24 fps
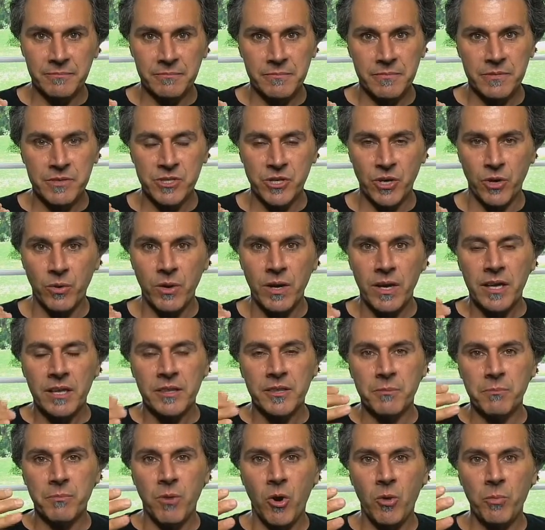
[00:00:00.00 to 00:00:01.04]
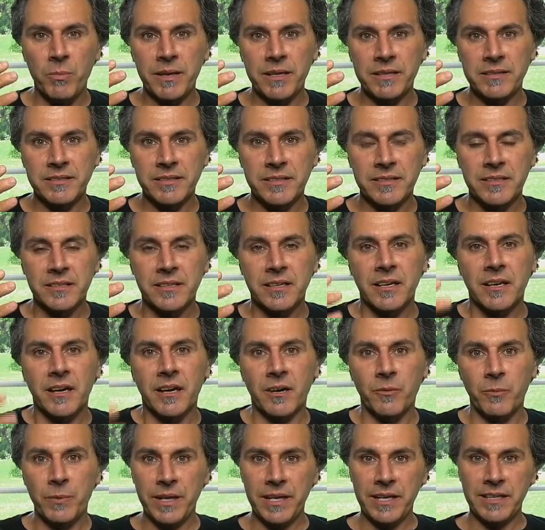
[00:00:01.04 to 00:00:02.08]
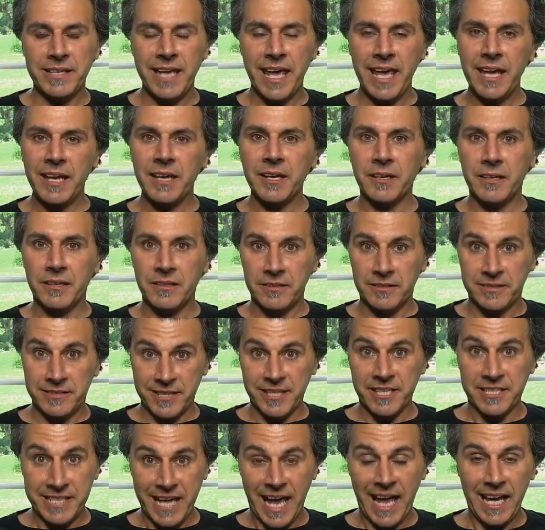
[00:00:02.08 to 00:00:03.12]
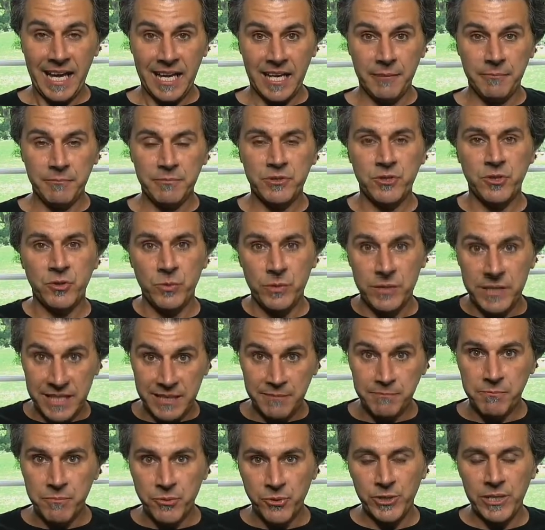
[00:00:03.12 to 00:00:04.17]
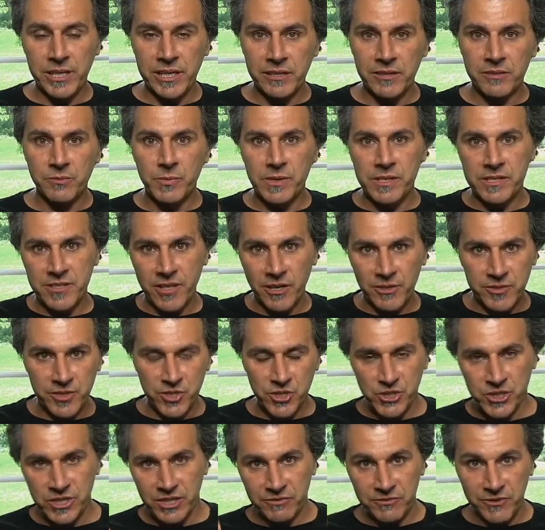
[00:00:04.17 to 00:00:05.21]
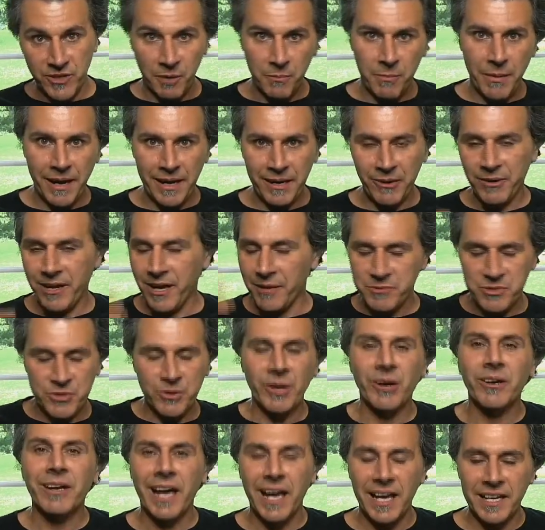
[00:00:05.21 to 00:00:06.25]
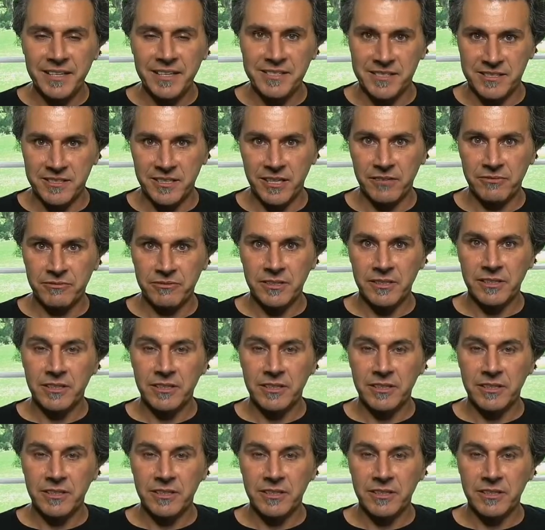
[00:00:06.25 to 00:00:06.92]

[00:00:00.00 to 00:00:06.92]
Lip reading: So the moment we take the time to deep breathe, we start to shift our biochemistry, all kinds of stuff.